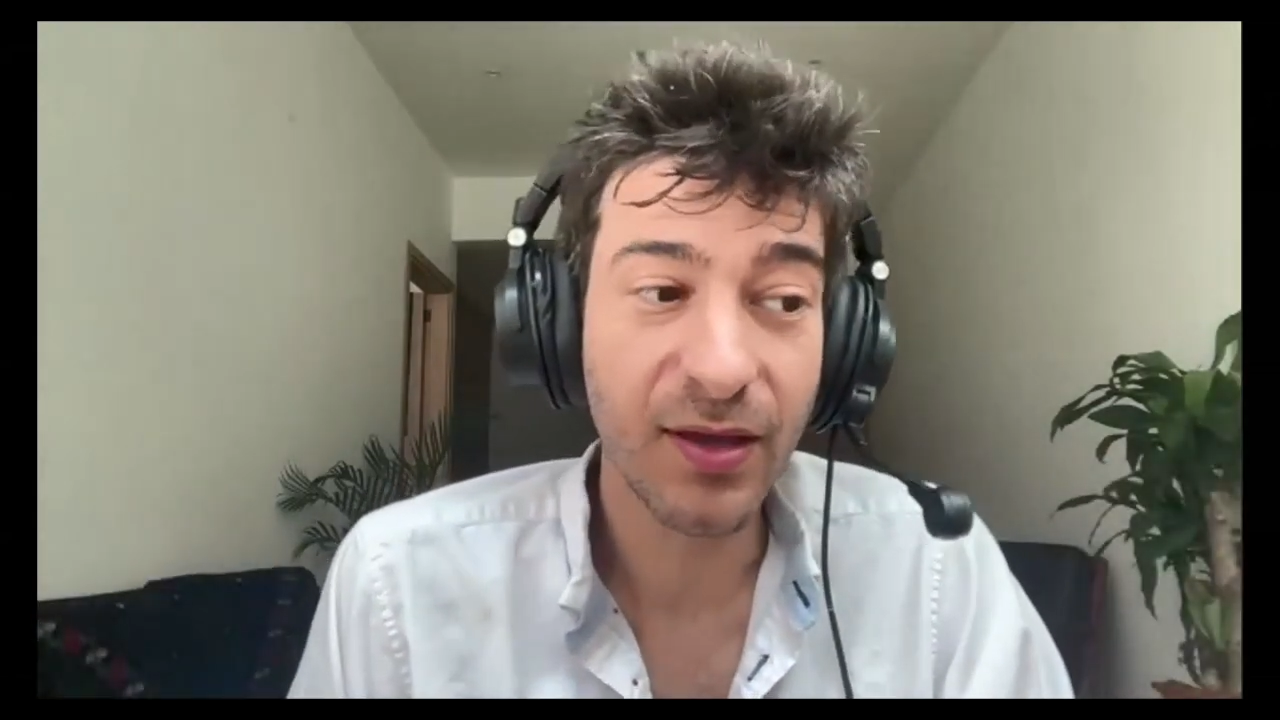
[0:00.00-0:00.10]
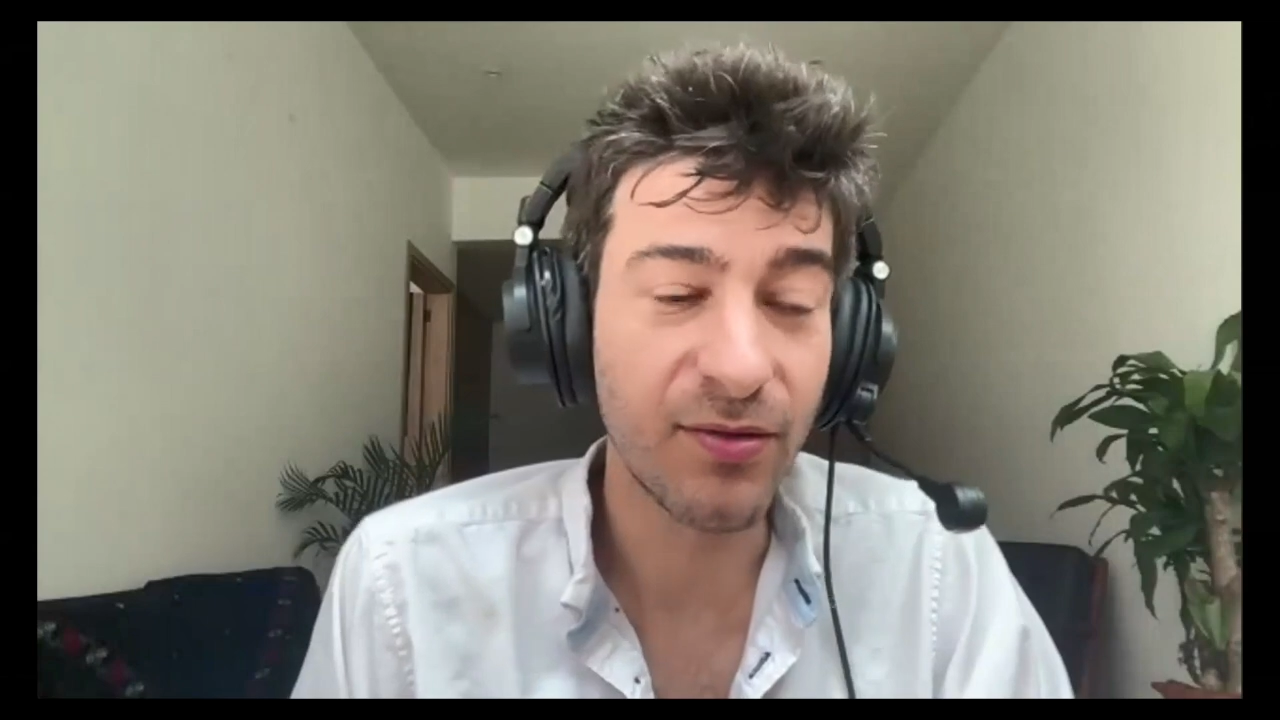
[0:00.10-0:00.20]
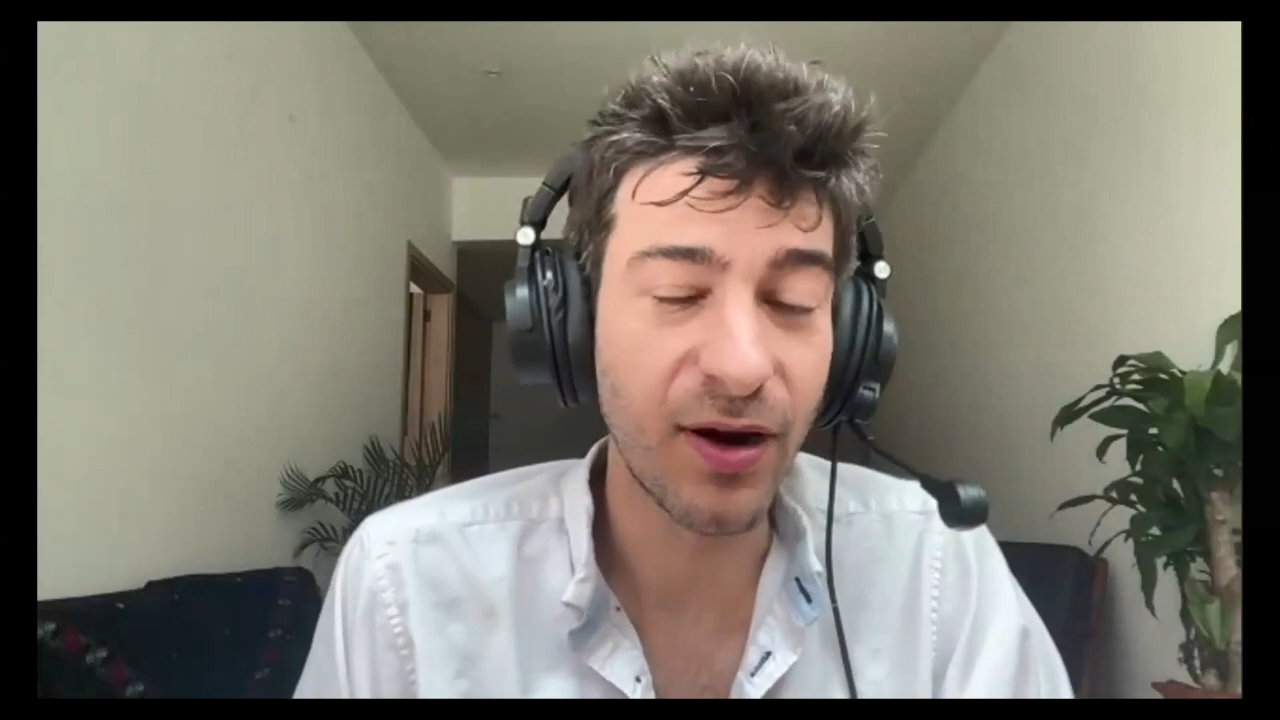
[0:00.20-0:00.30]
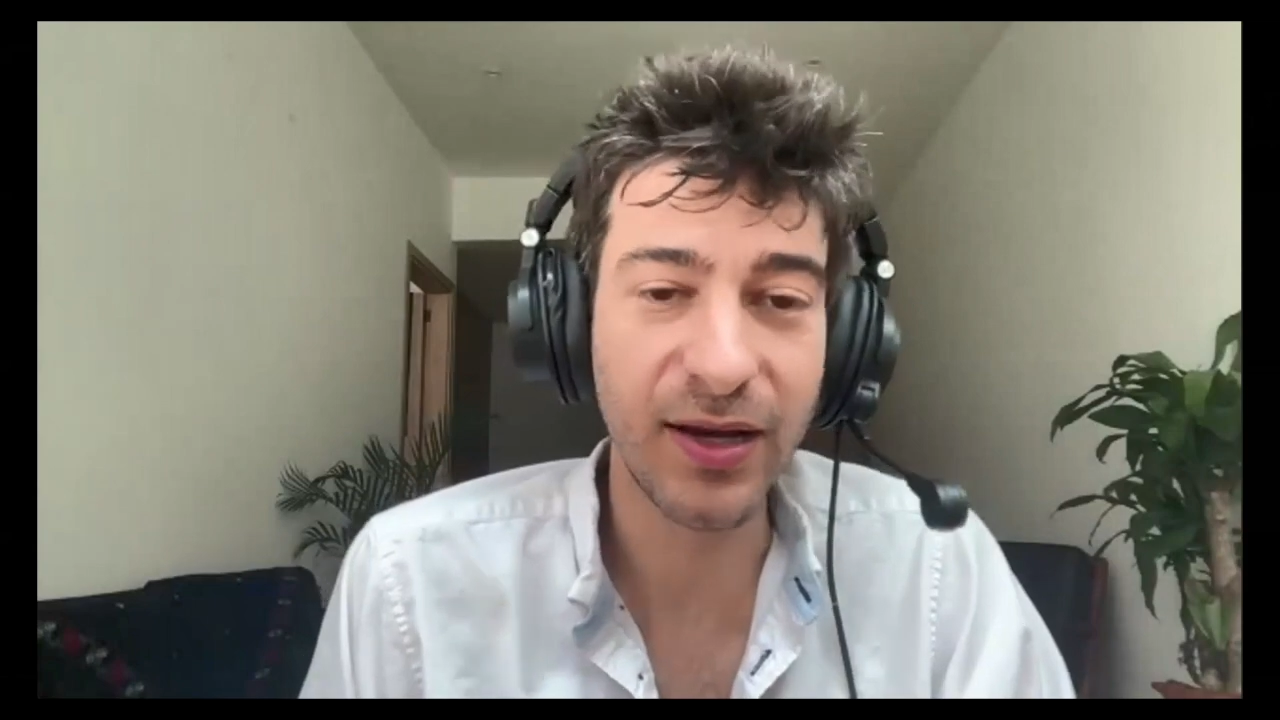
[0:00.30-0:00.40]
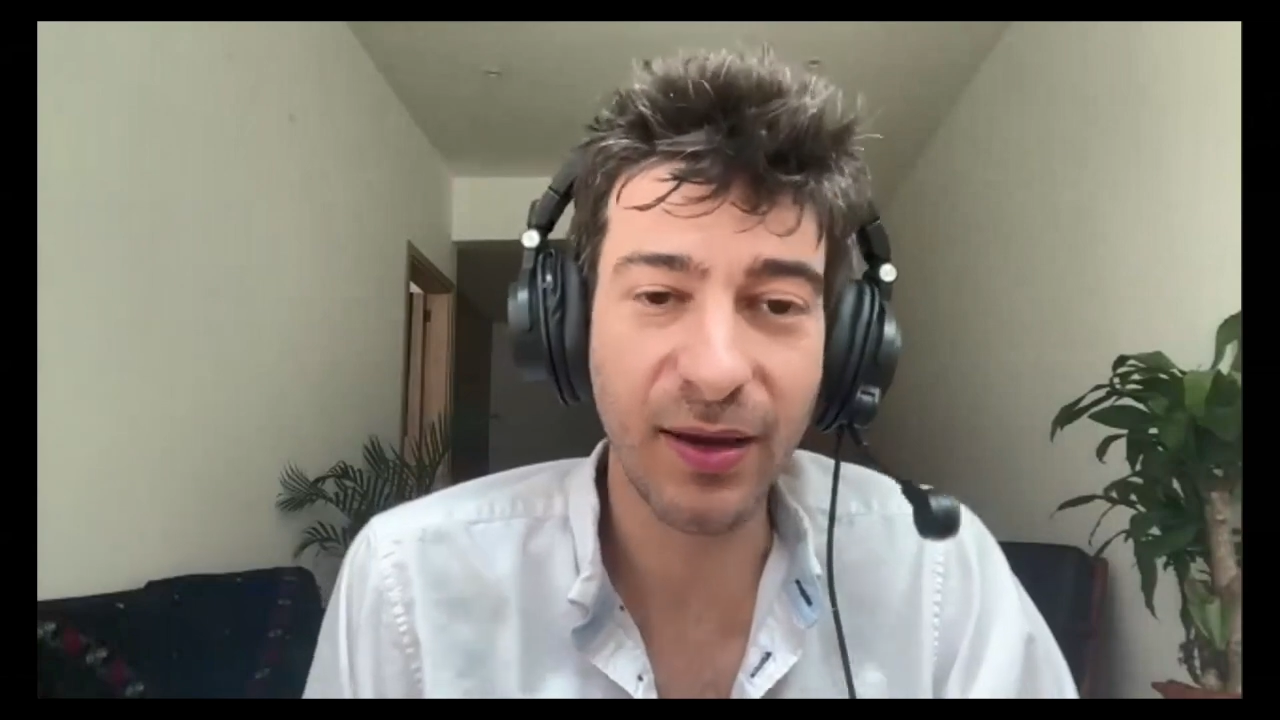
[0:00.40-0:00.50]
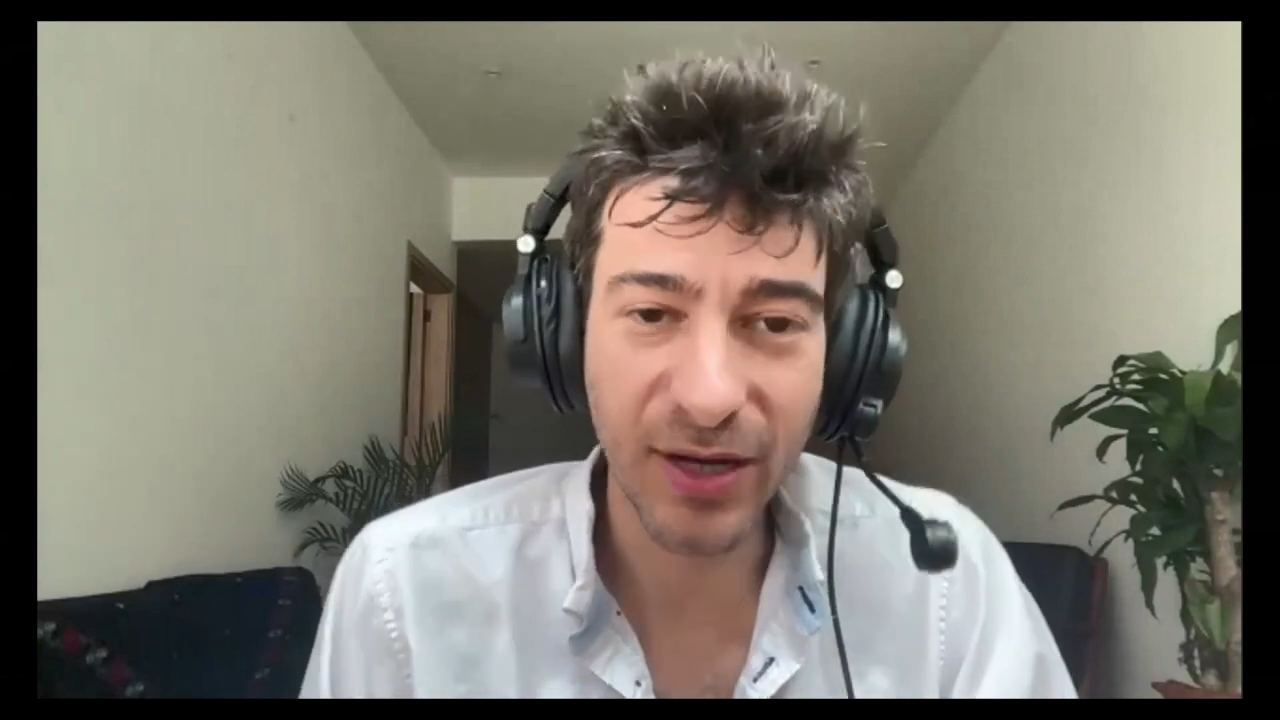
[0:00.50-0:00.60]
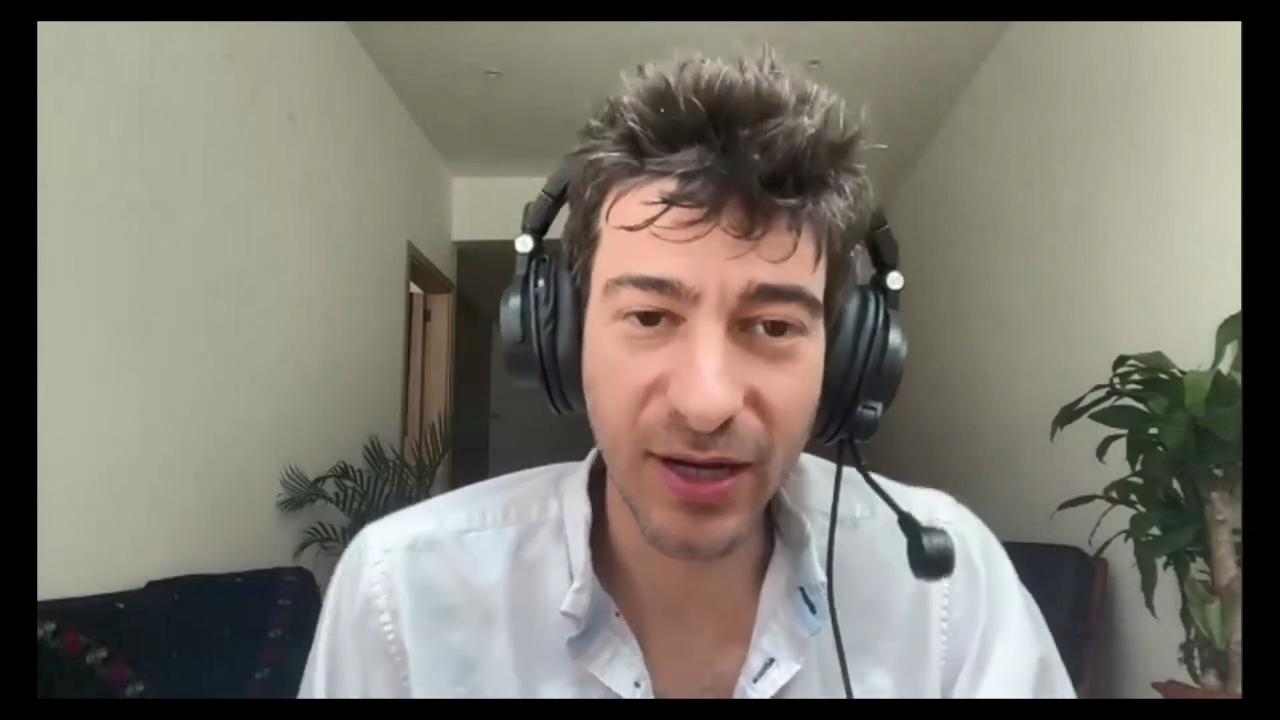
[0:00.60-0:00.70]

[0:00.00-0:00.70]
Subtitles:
Right? I mean,